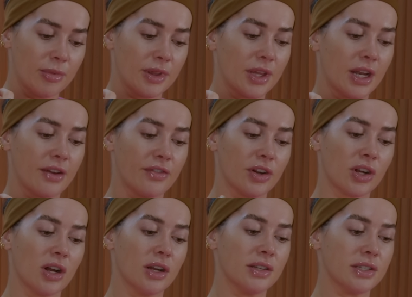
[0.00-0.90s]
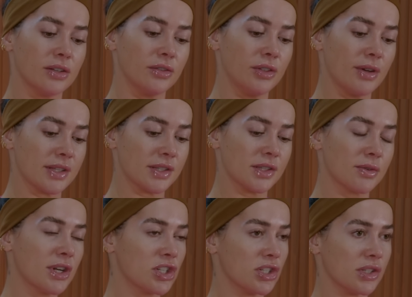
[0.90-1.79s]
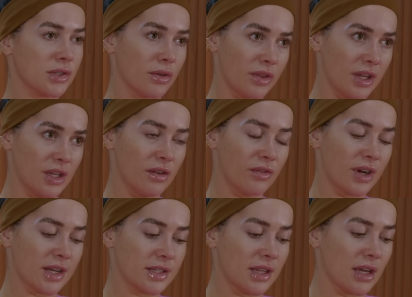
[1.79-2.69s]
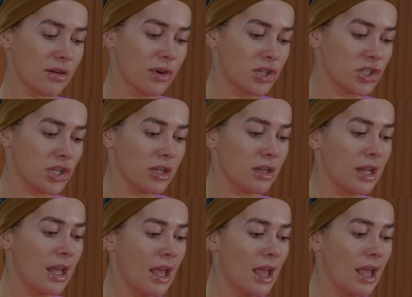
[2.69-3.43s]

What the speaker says: but then I forgot until you asked this question. So thank you for asking that question.